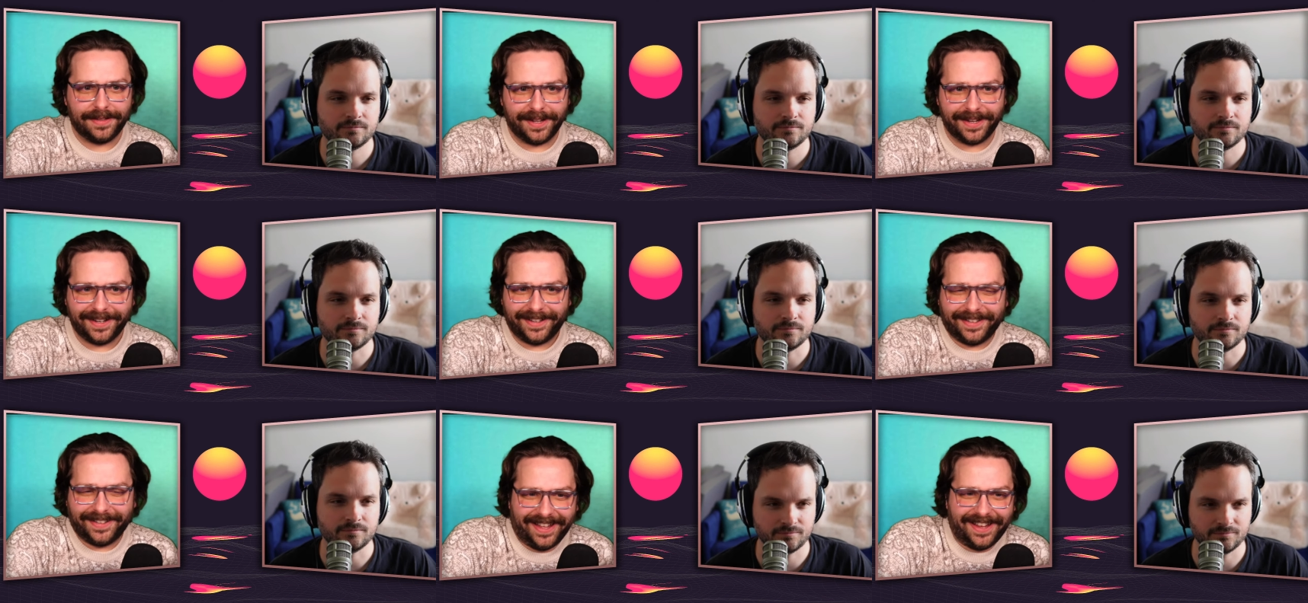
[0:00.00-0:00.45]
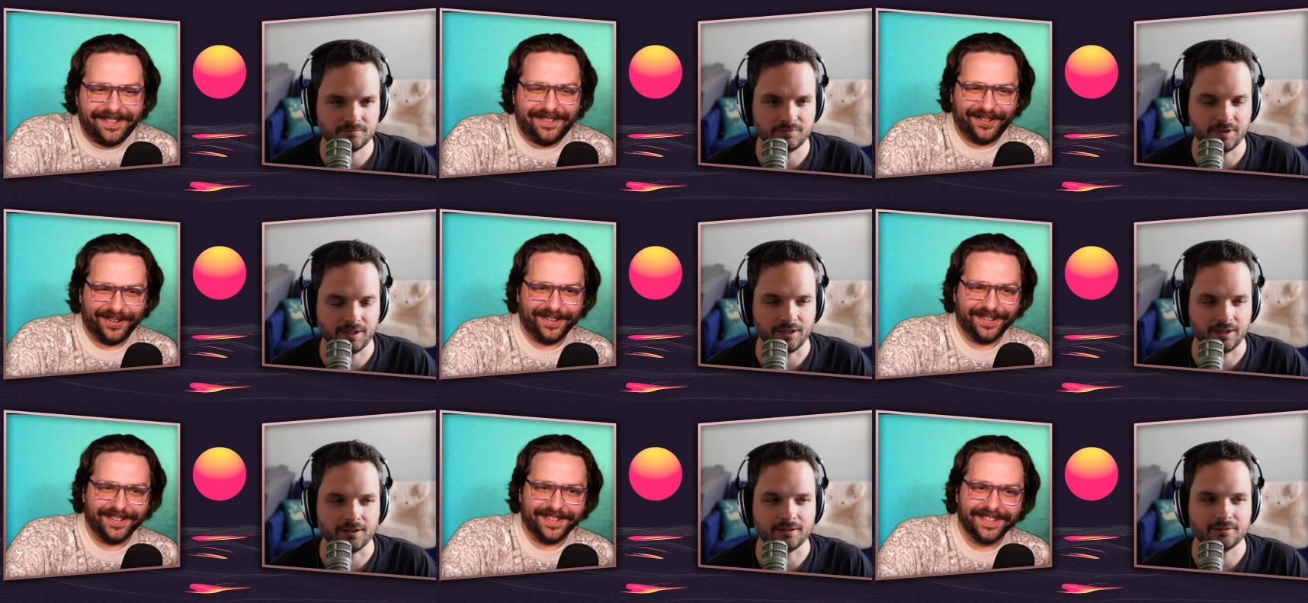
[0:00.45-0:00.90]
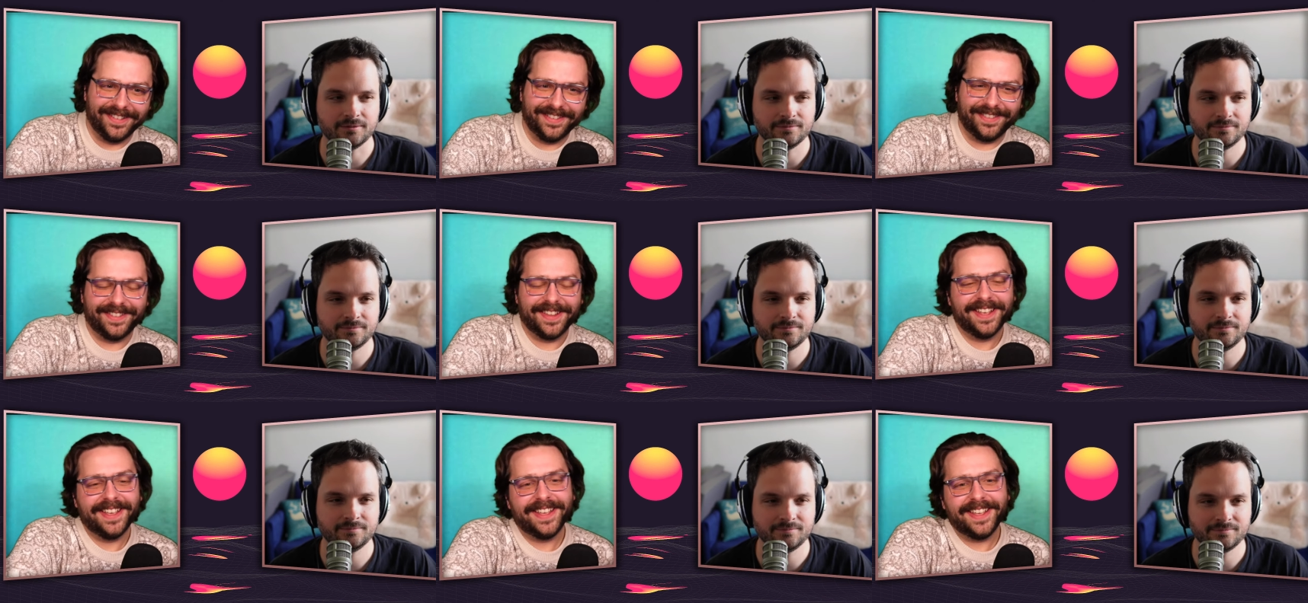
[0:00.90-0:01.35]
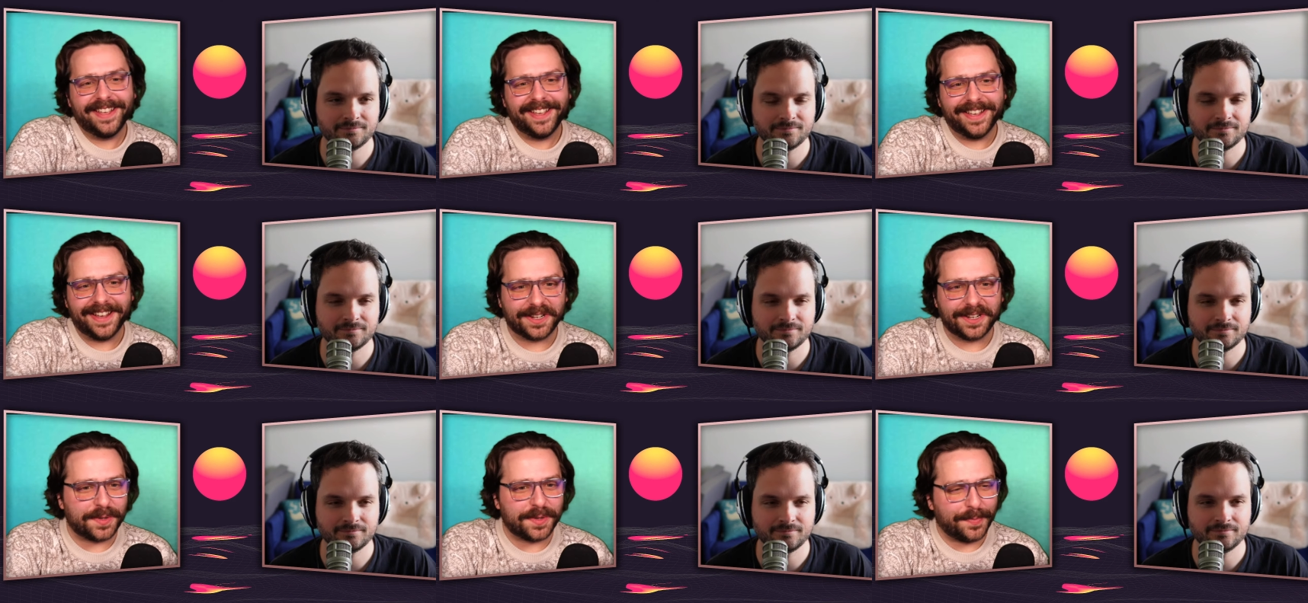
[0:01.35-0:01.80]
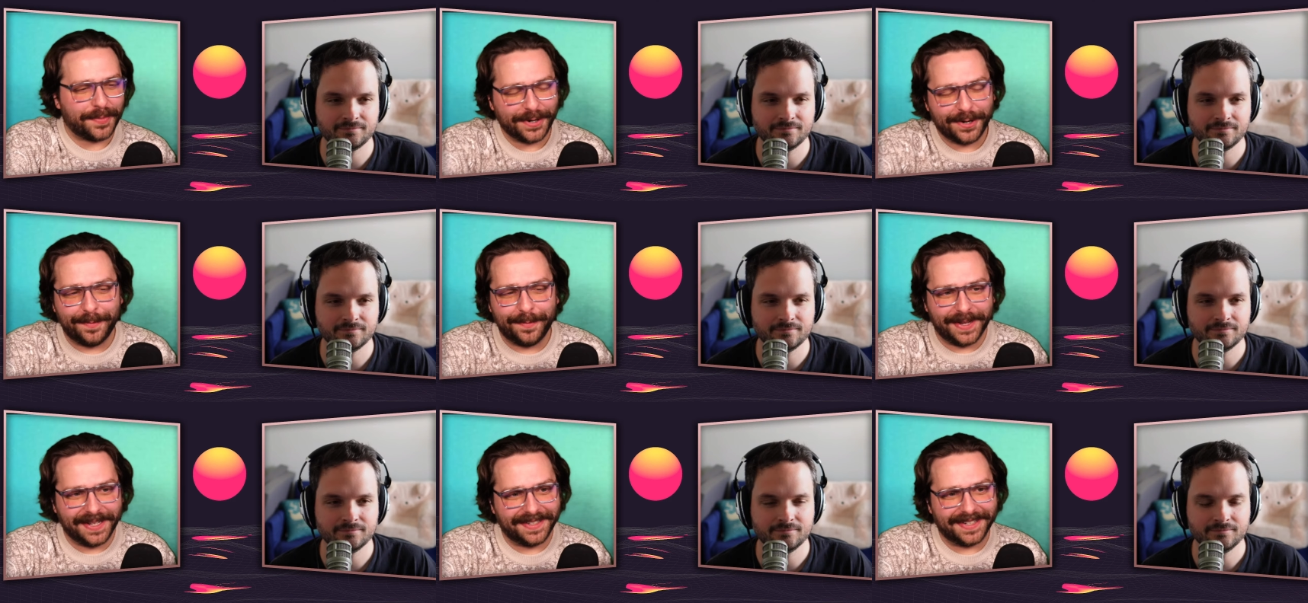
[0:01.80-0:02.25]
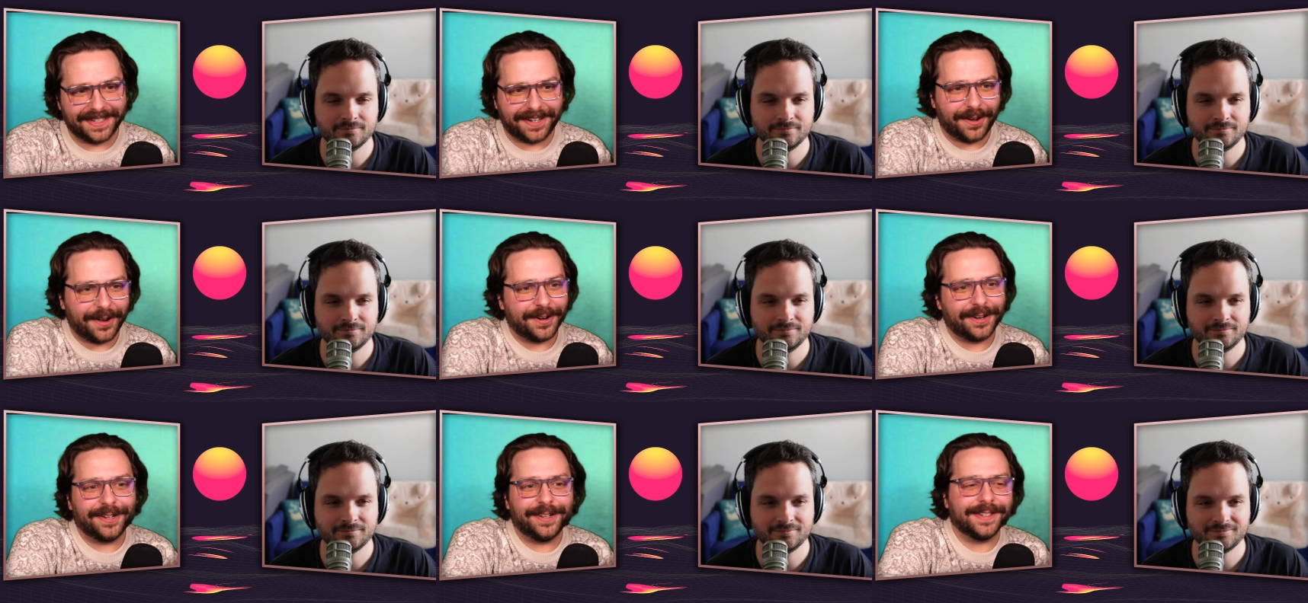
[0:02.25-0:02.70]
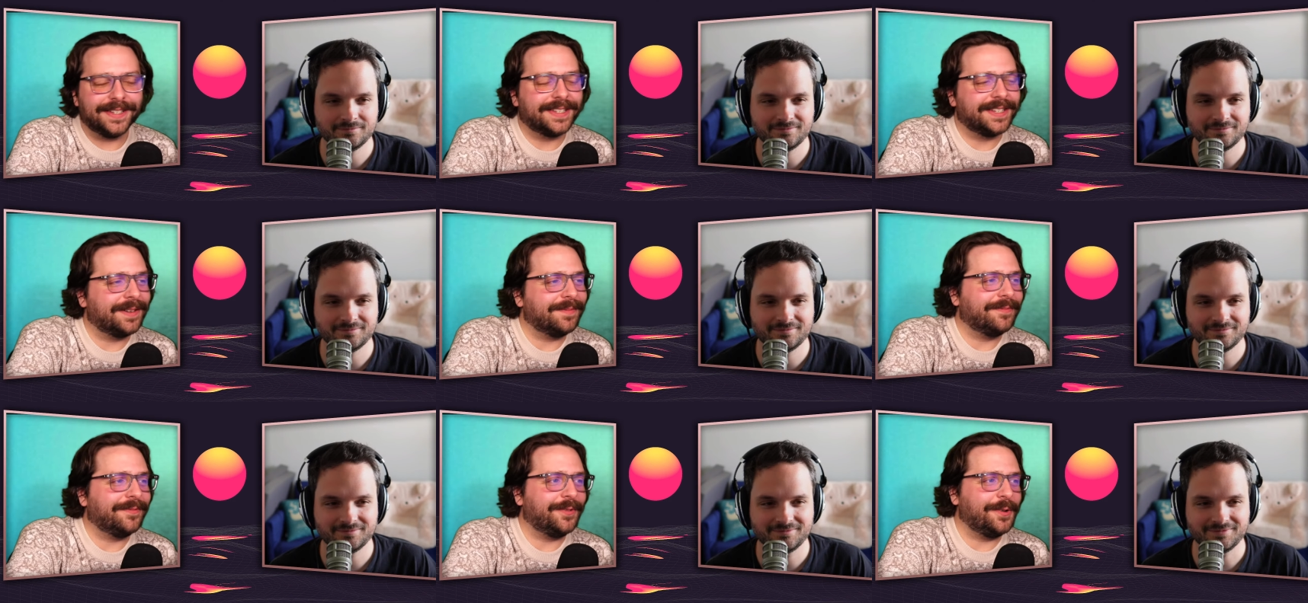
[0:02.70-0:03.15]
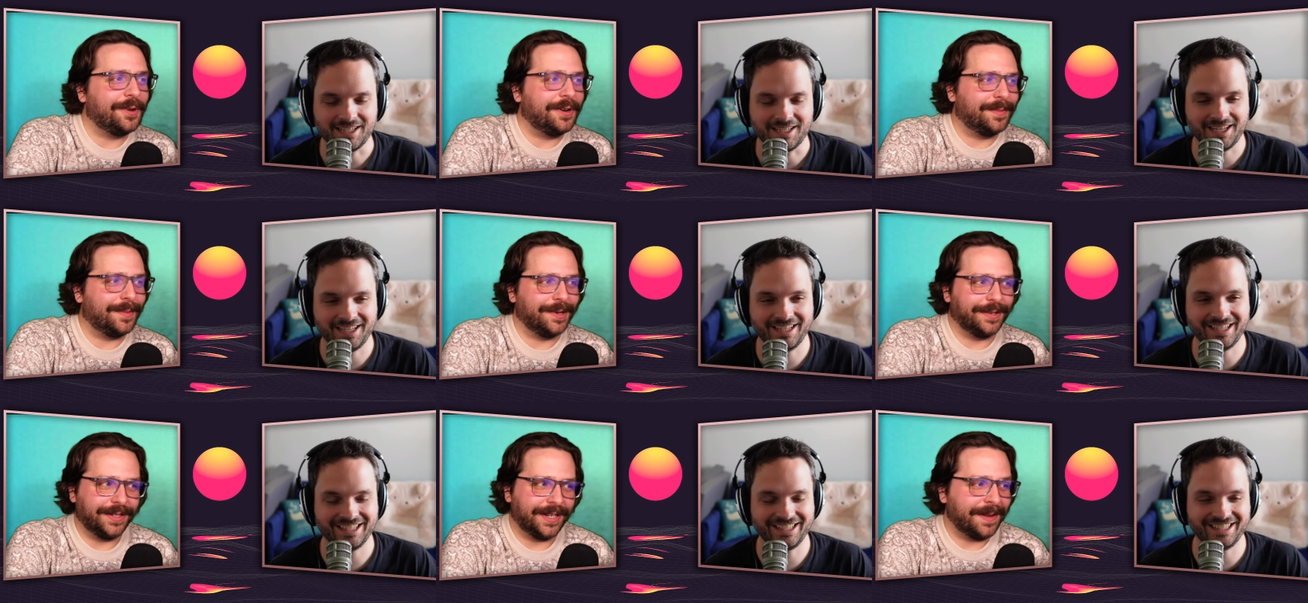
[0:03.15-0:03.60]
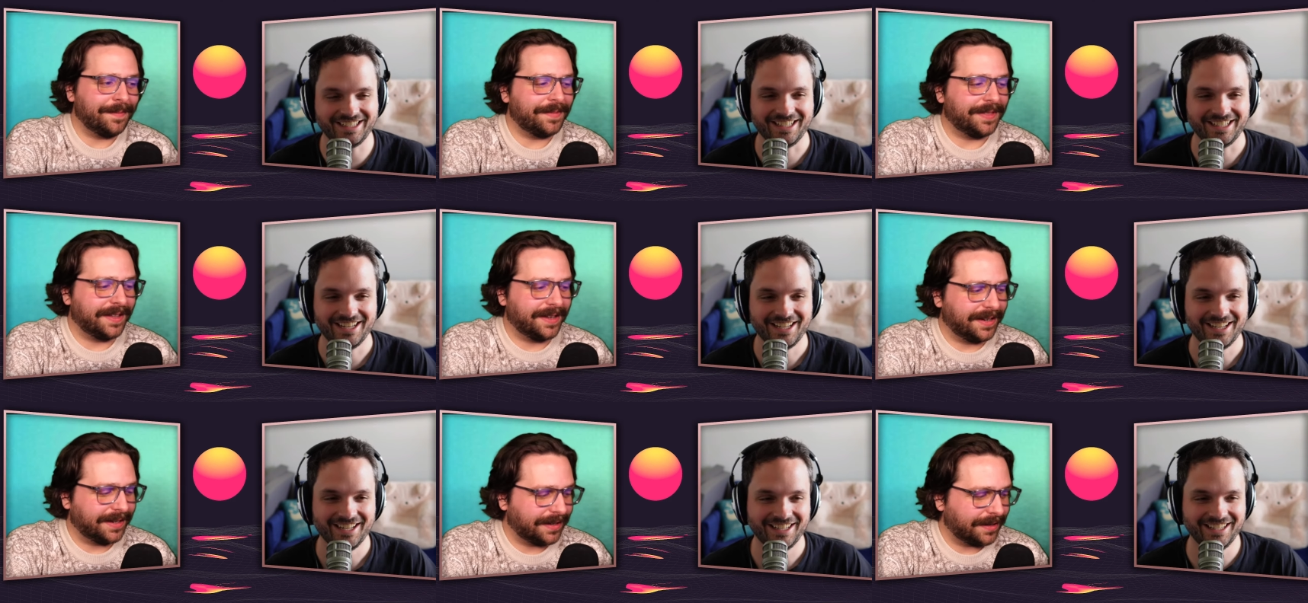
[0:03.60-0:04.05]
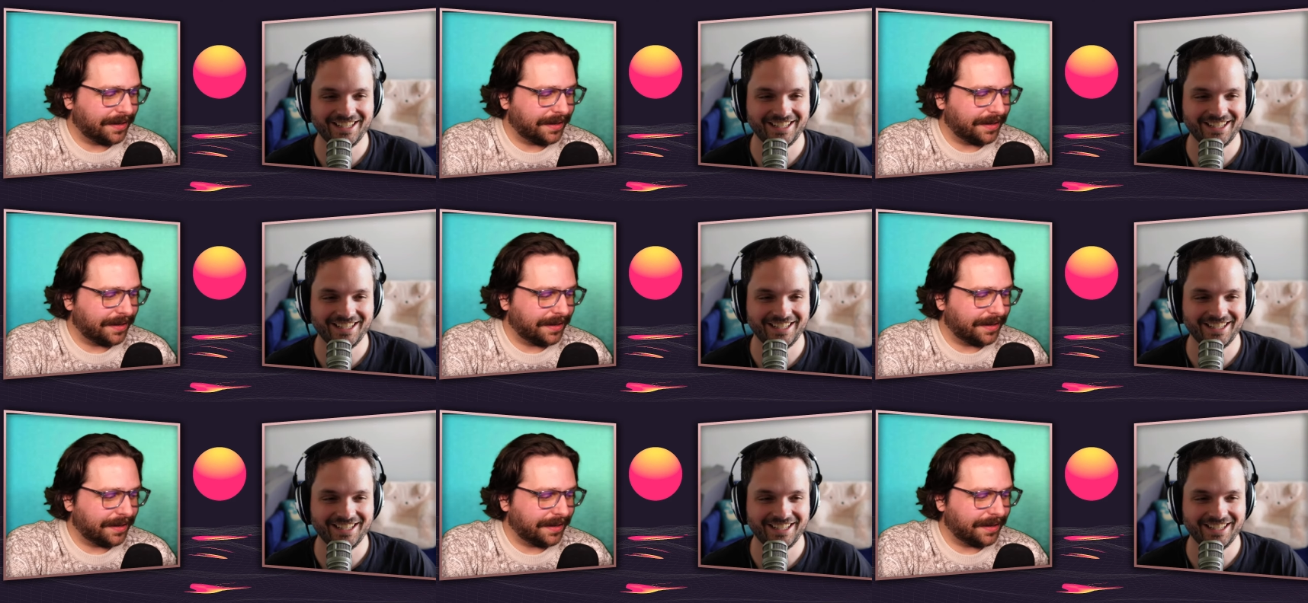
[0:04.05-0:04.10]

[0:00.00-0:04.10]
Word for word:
Speaker 1: Like they yeah. were experimenting on her in some form or something.